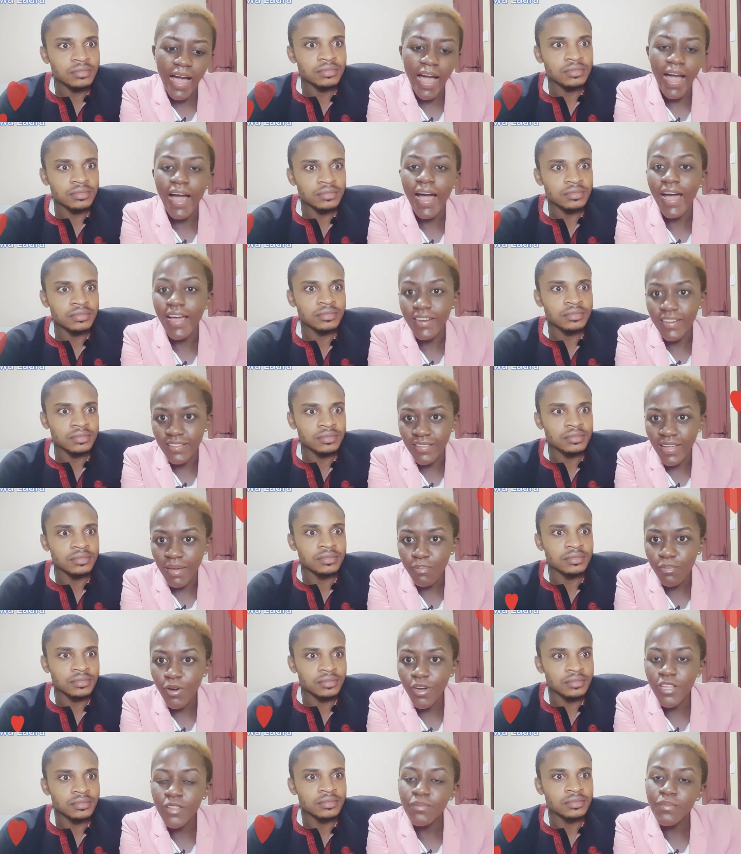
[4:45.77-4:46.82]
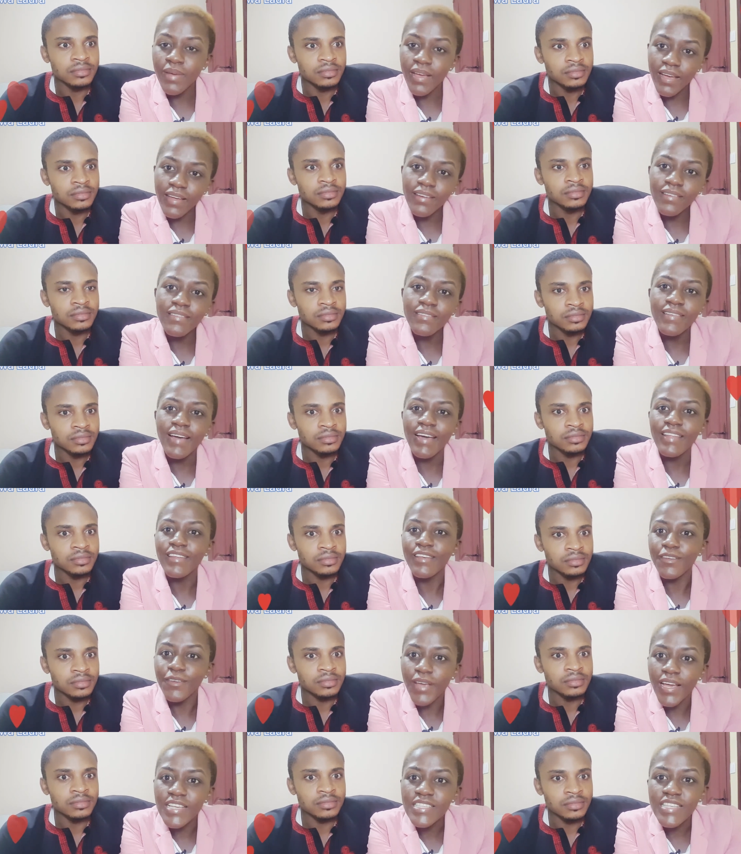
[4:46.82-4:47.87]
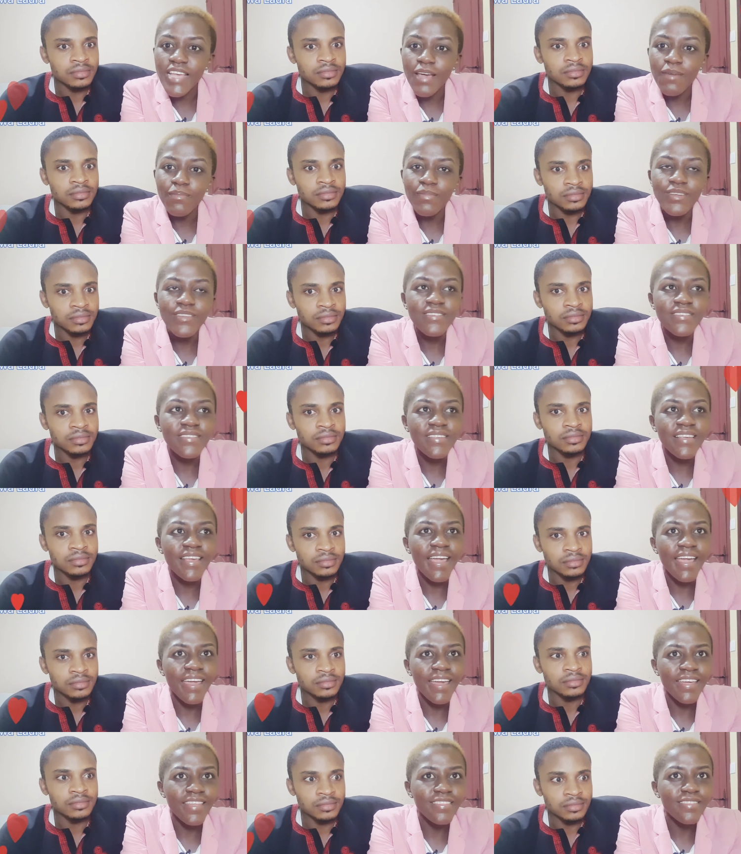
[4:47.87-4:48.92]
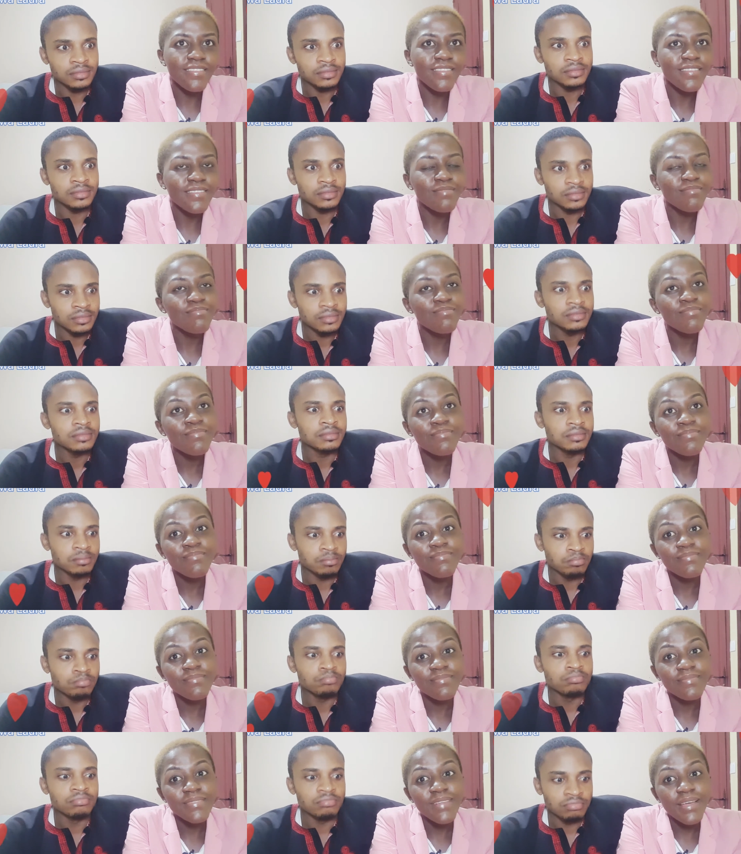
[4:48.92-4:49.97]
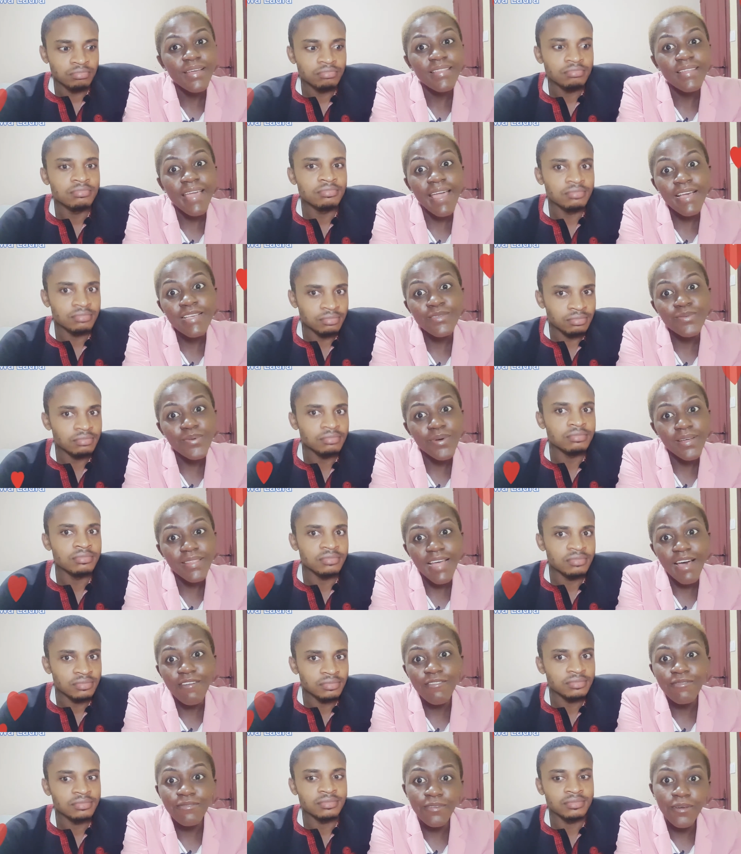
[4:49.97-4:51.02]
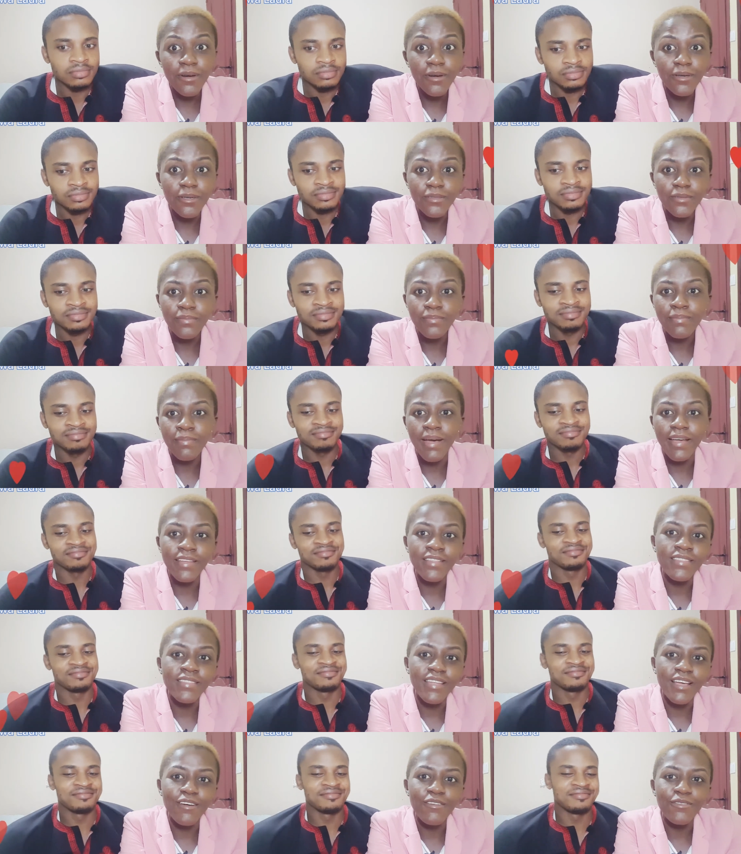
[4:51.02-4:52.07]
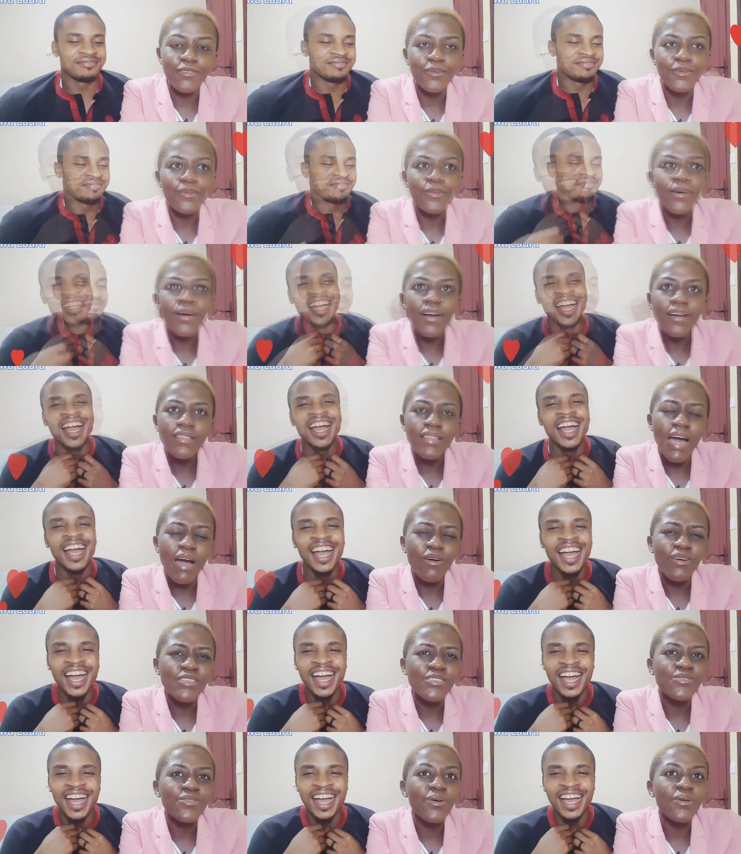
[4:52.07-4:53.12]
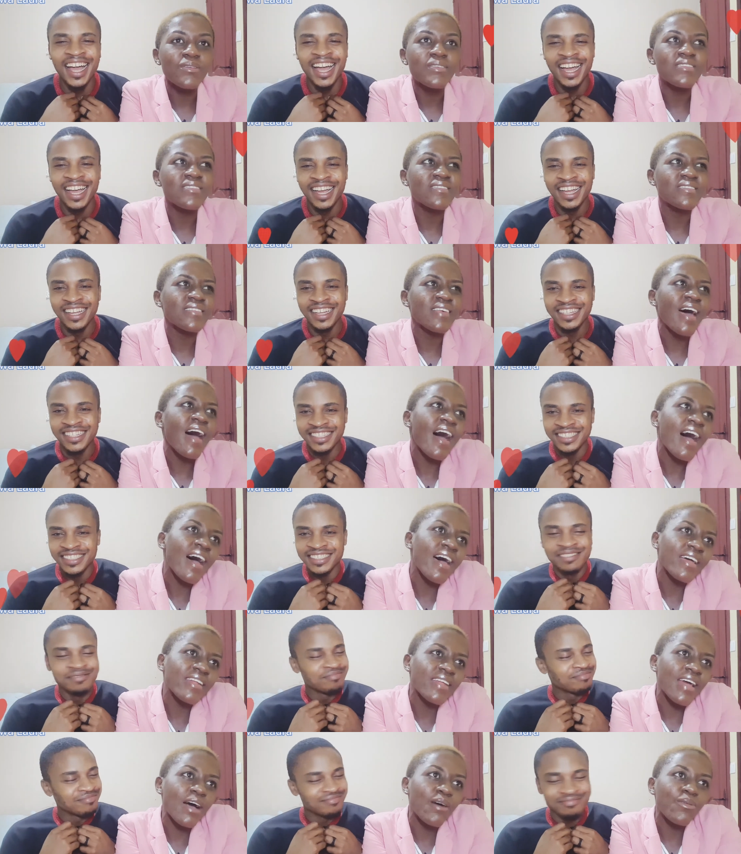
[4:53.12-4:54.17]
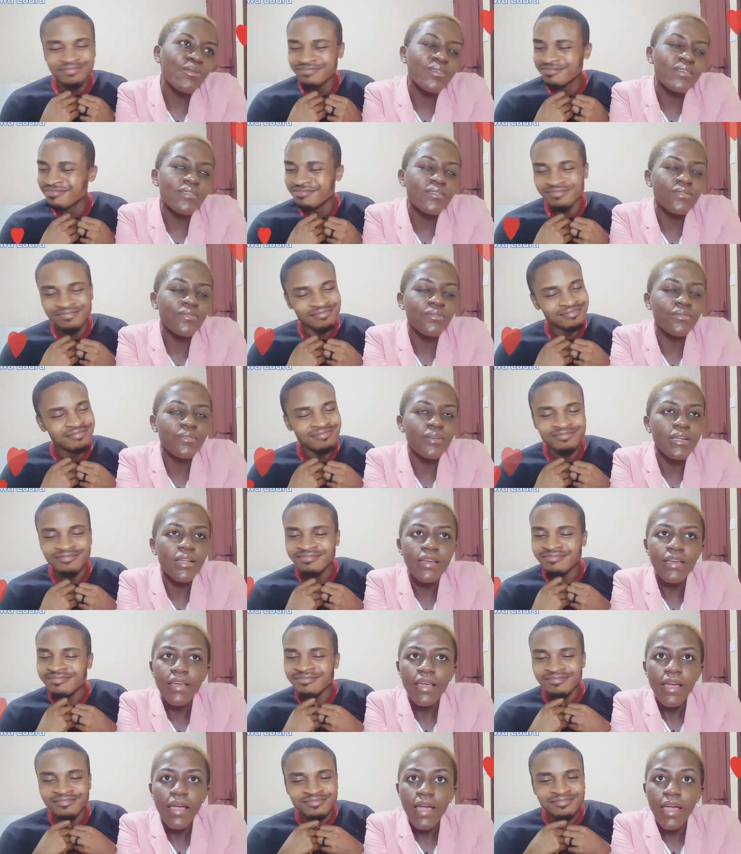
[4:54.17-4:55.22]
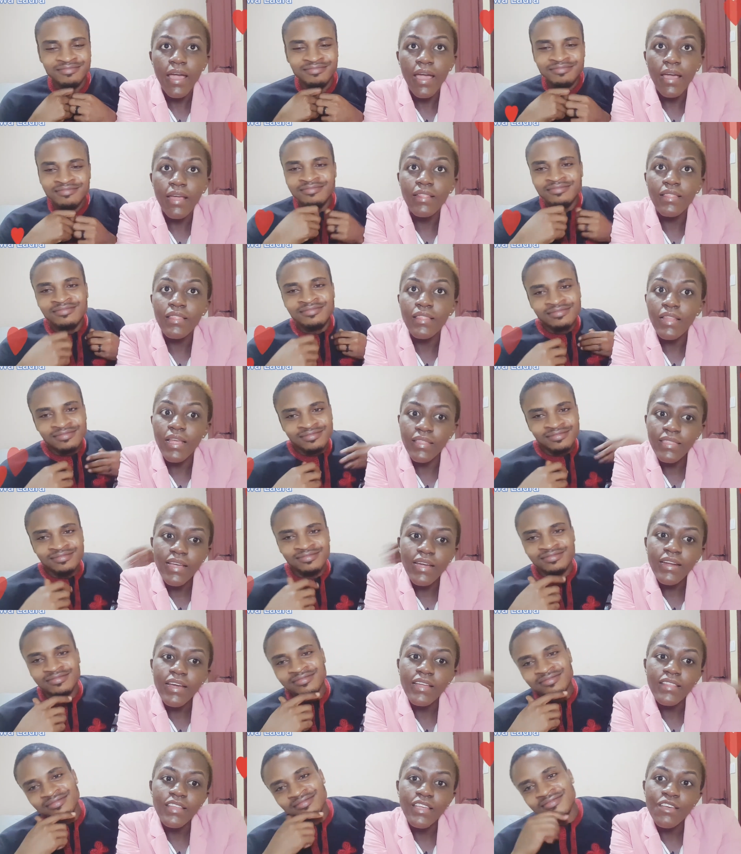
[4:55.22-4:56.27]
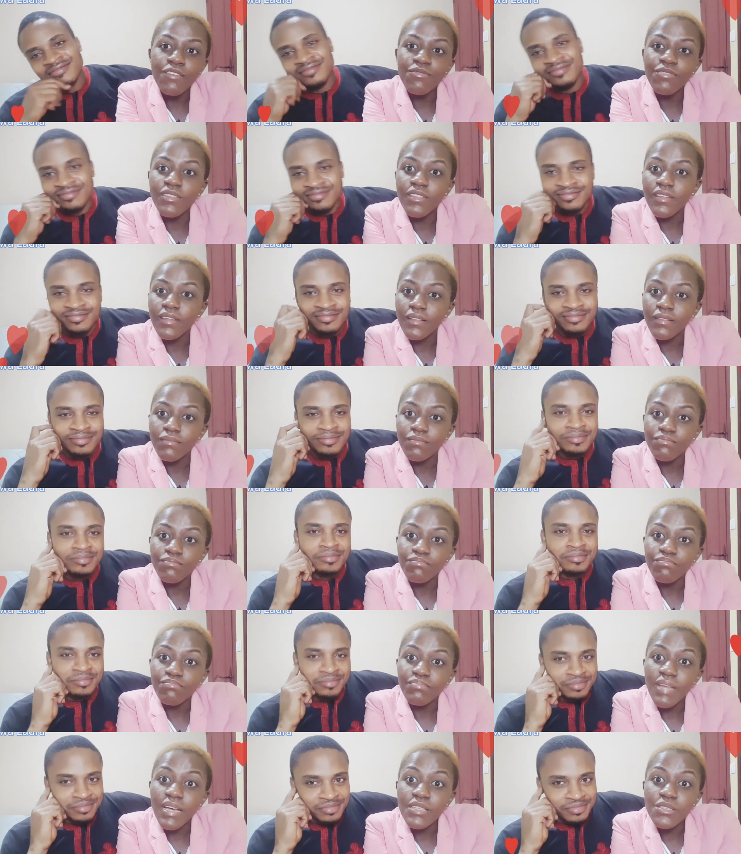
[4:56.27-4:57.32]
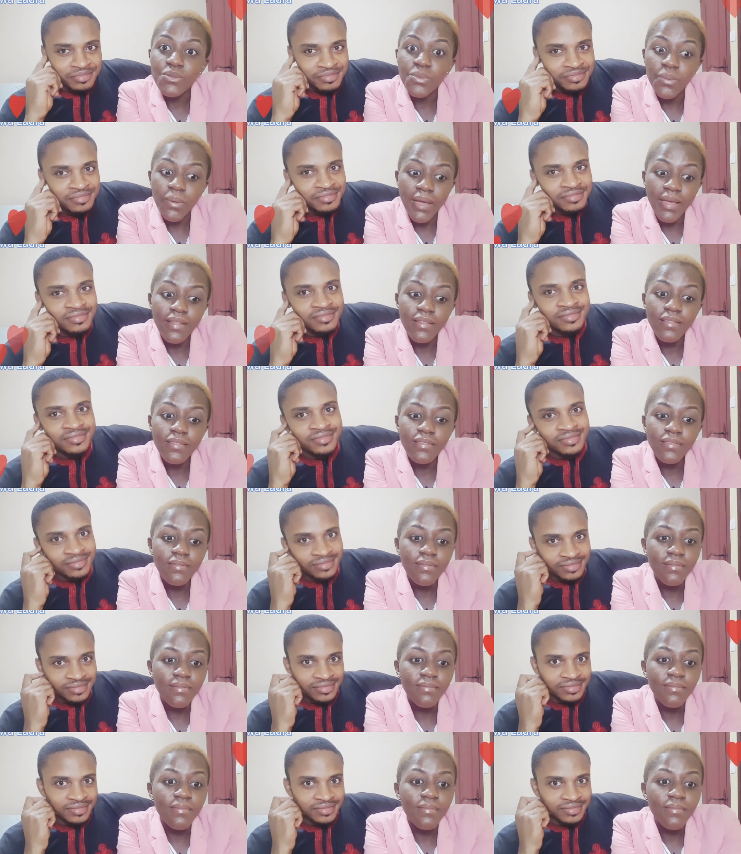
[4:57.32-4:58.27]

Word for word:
Speaker 1: had an appointment at the US Embassy, and guess what? I failed my interview. What? I was so sad. I was really, and later that evening, that's when